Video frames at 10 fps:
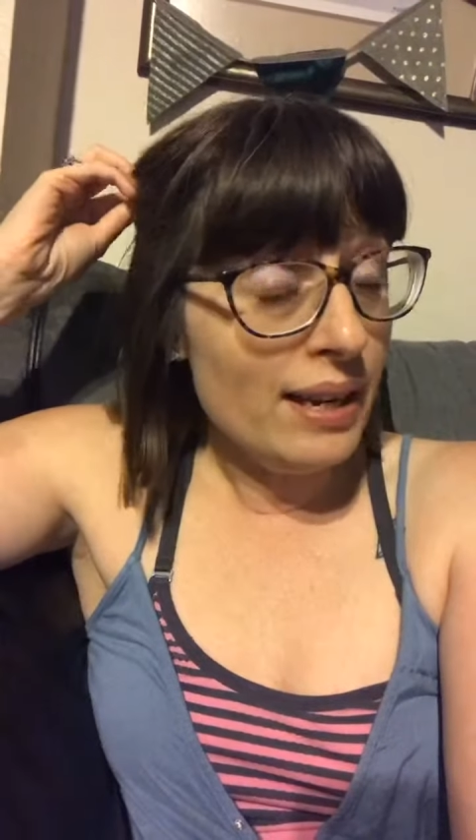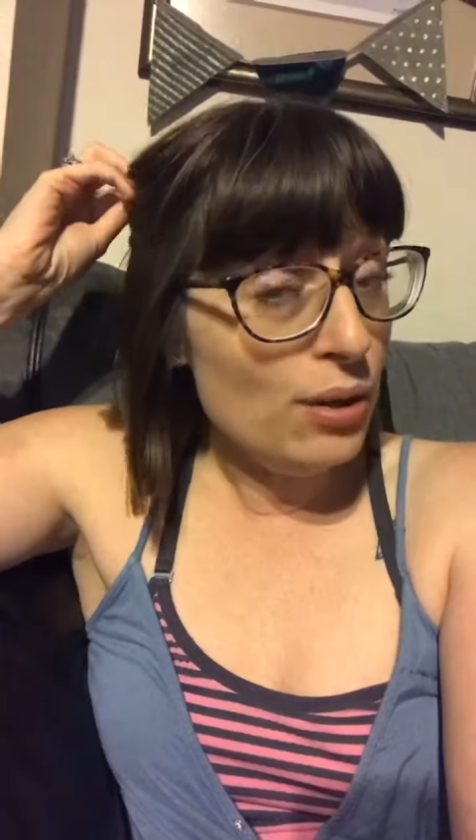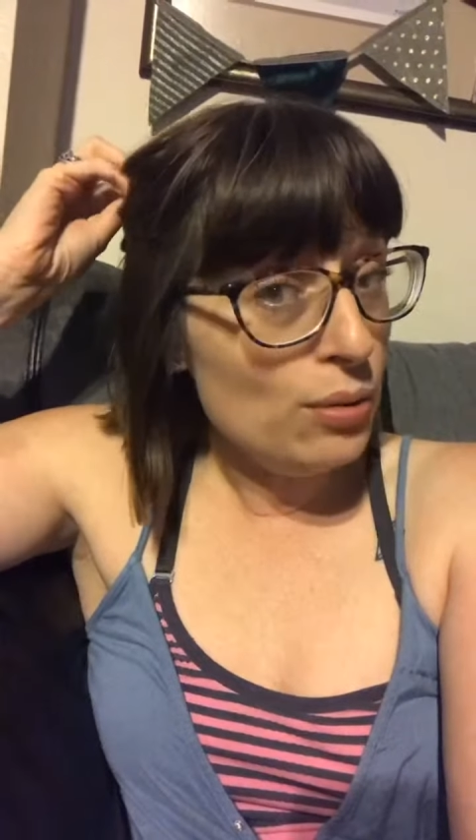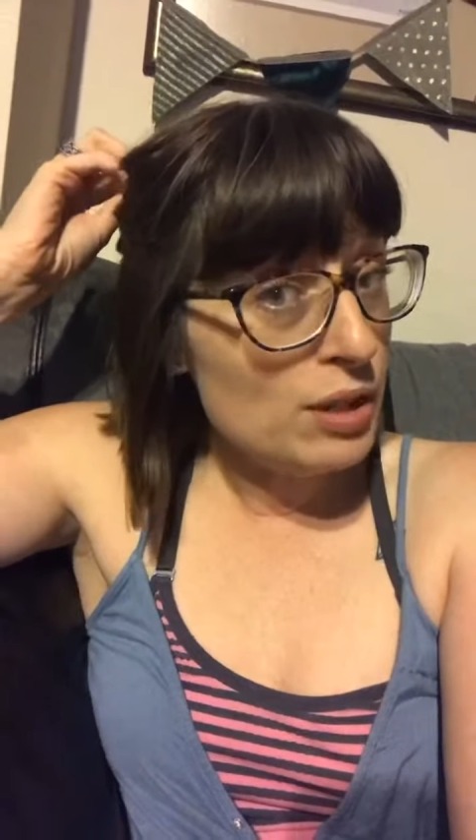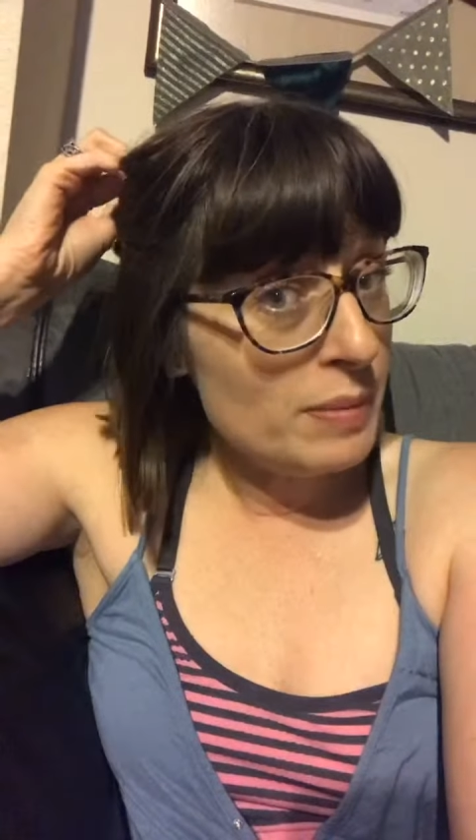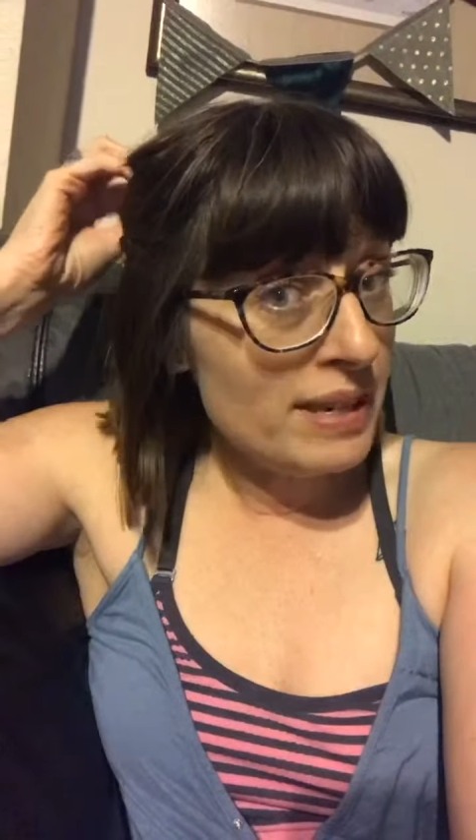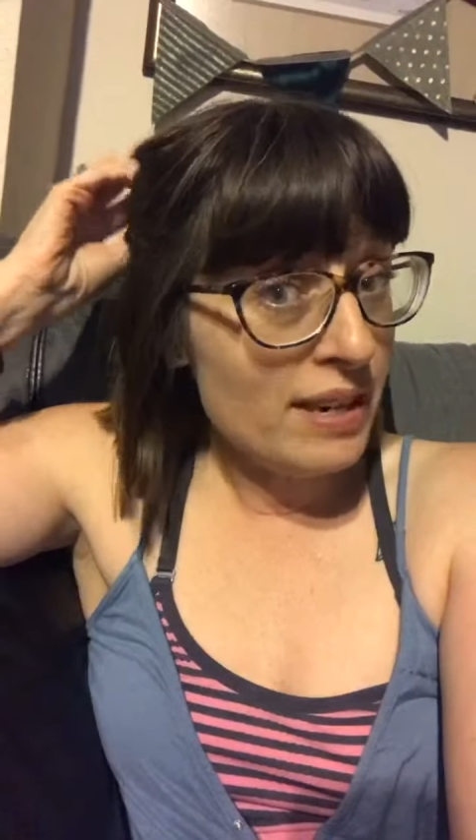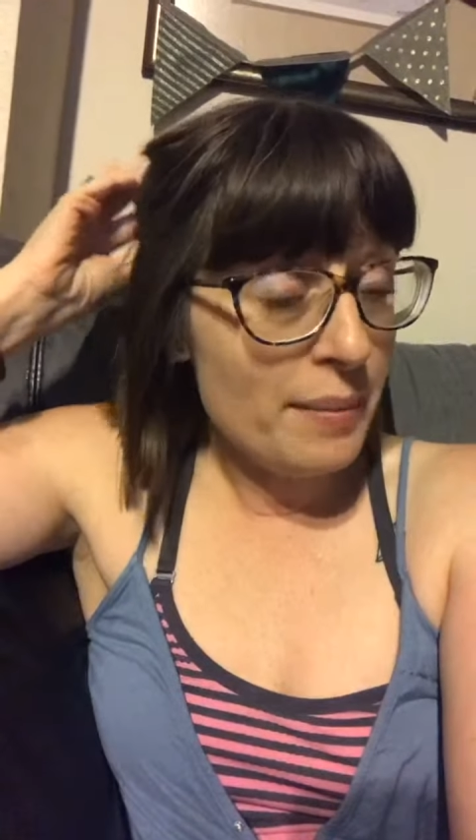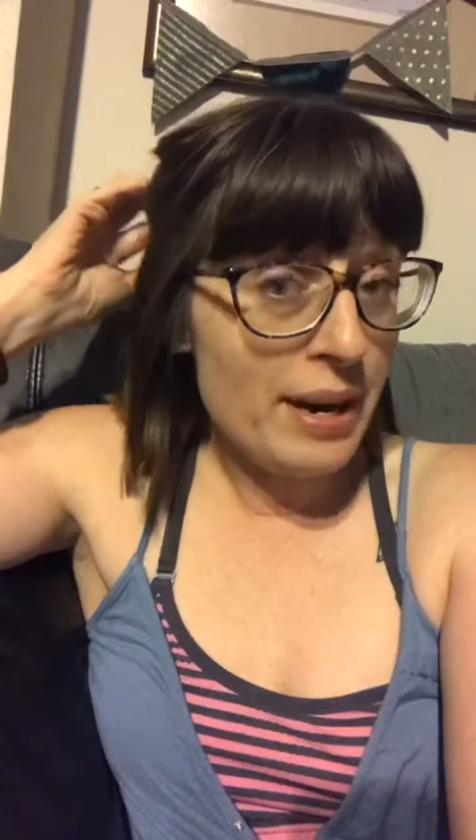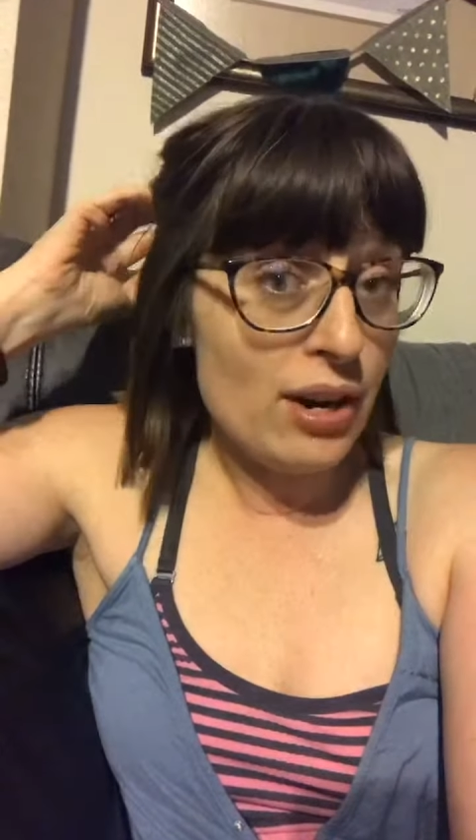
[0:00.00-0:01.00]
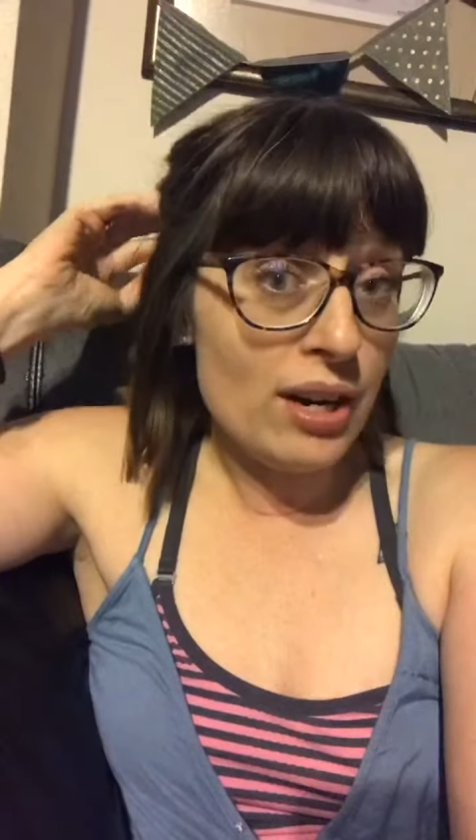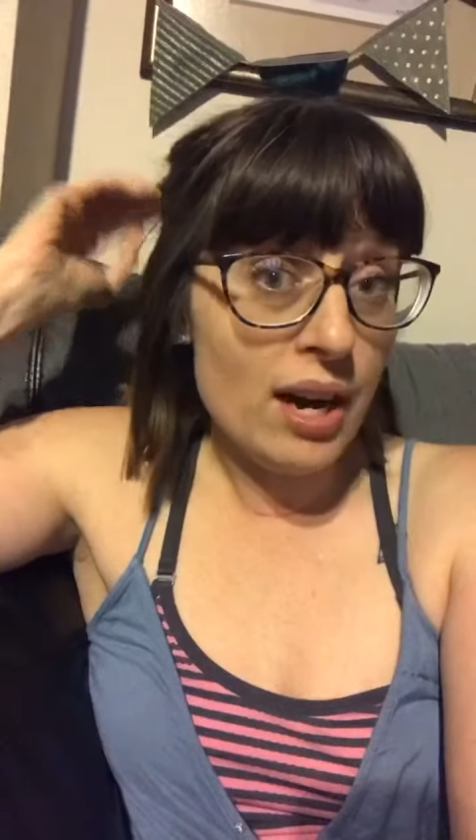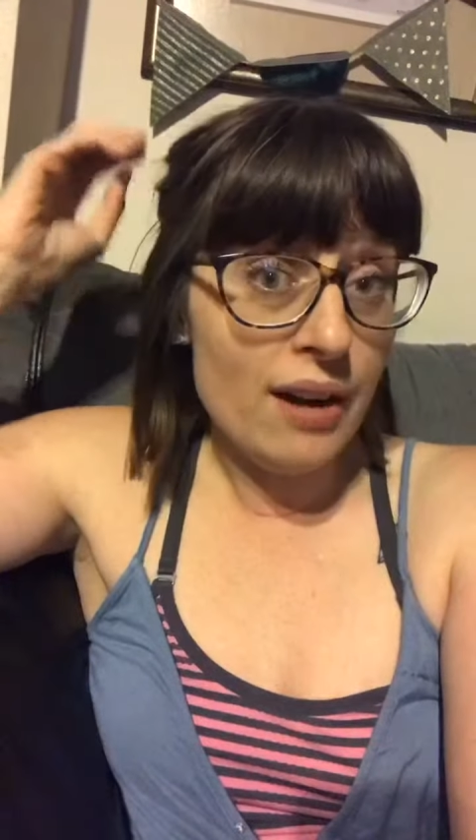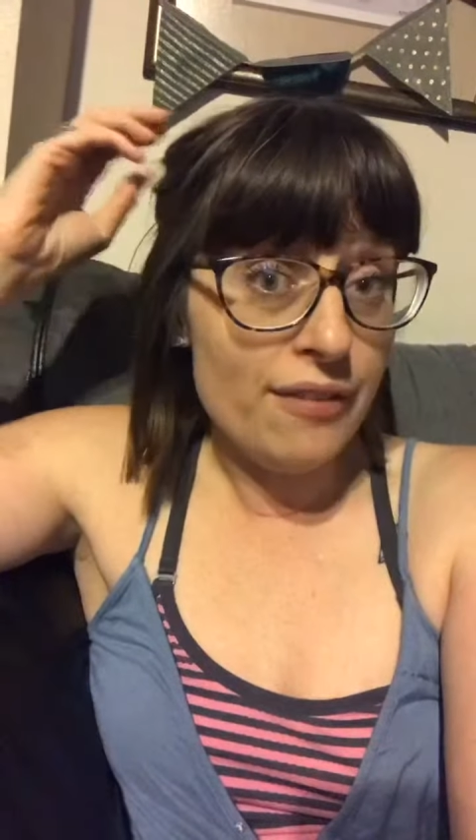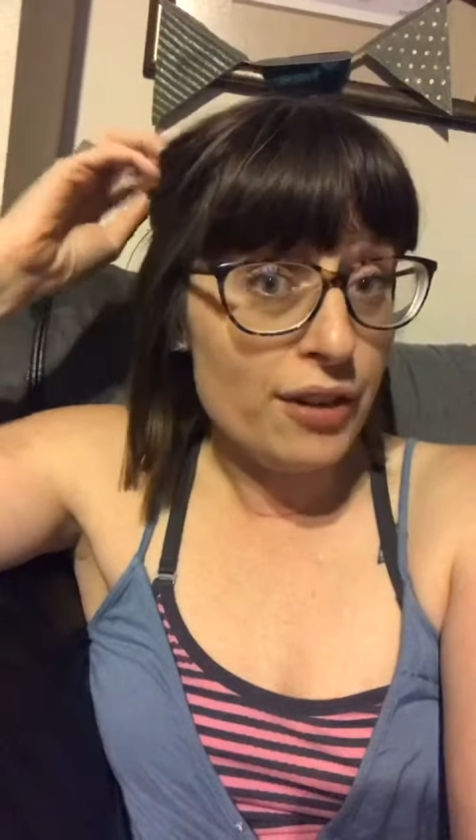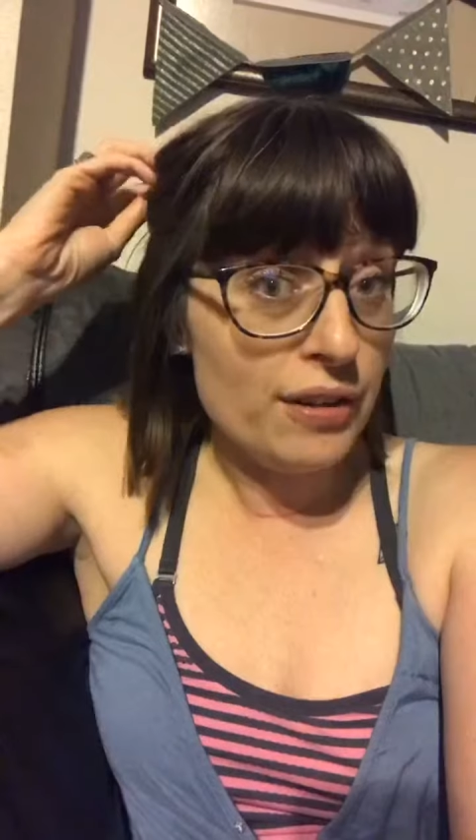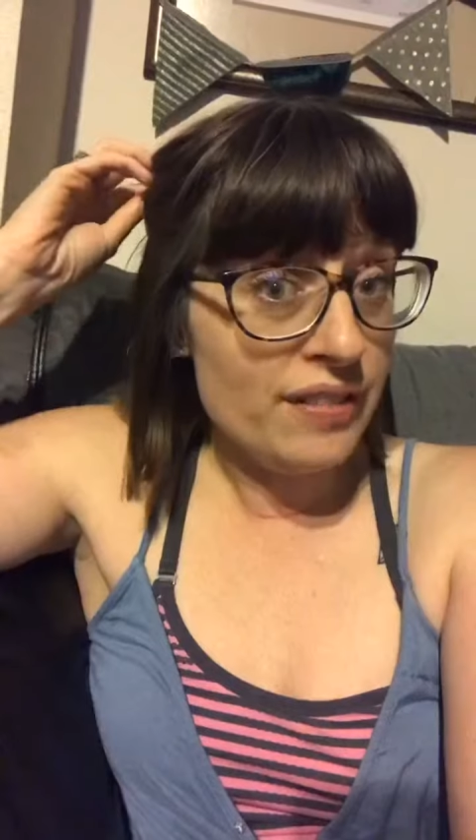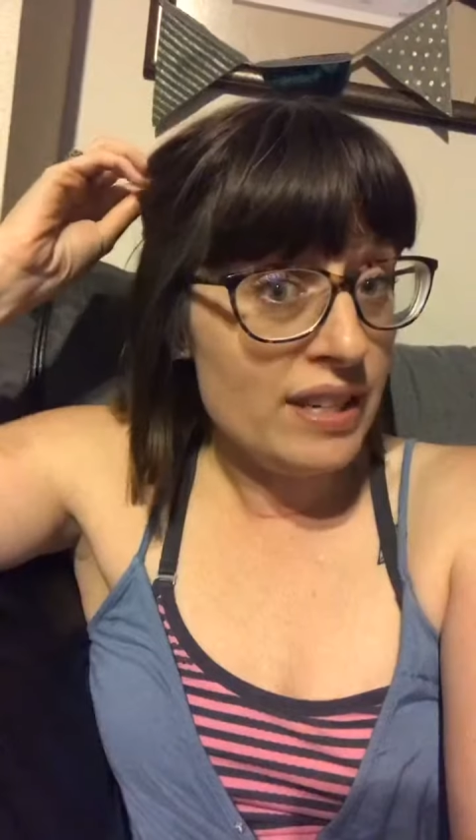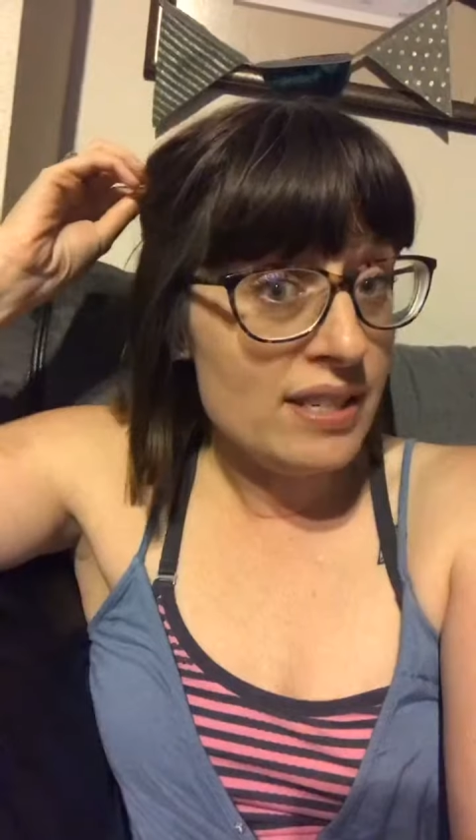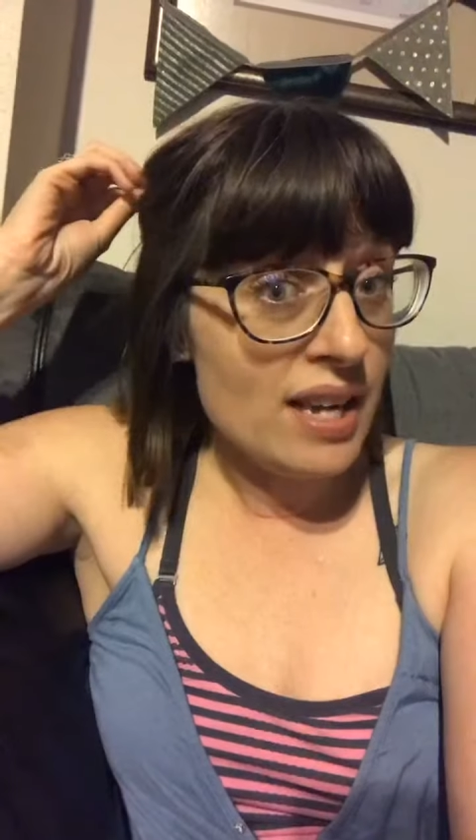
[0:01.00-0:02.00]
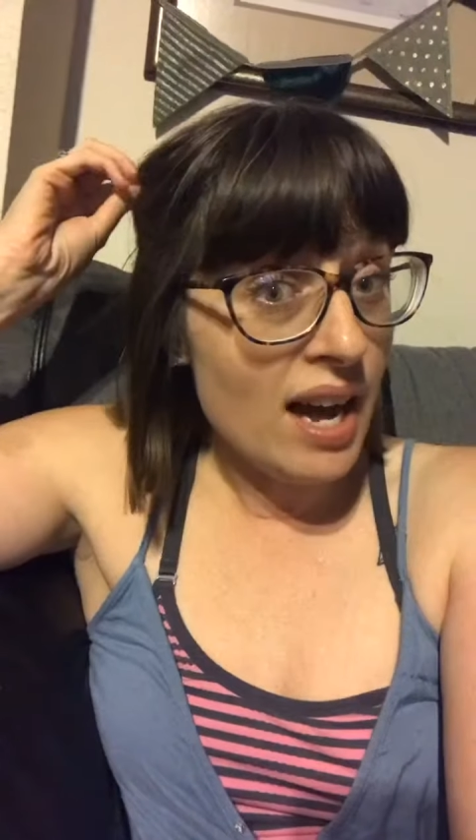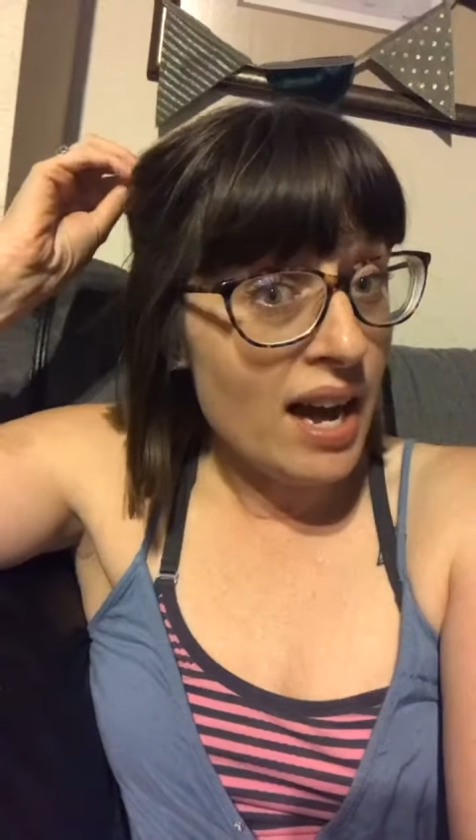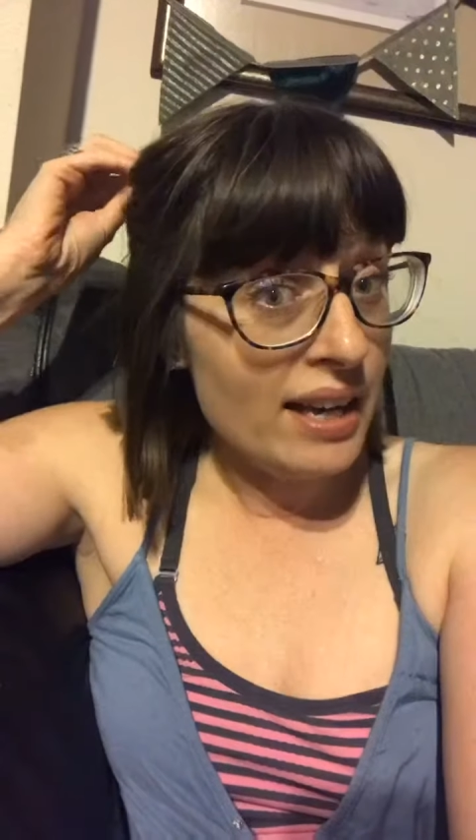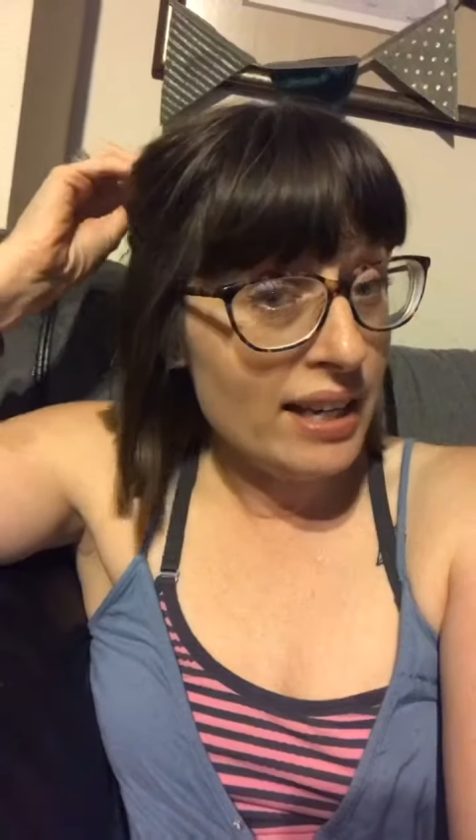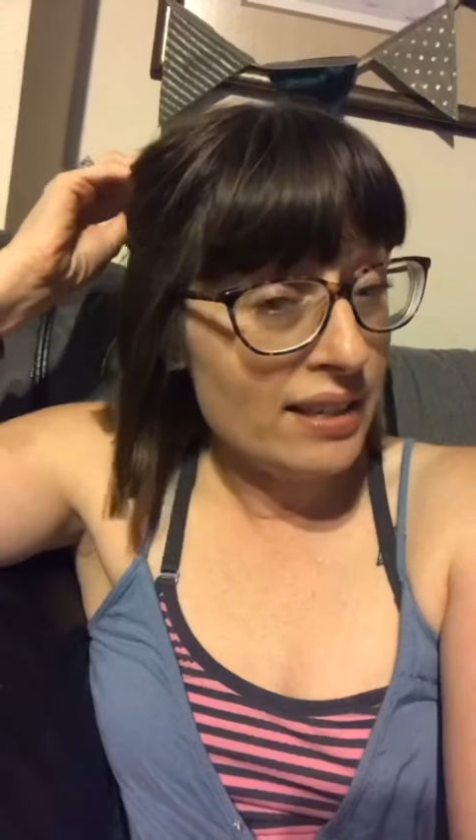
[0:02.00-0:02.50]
who has been in America for her visa.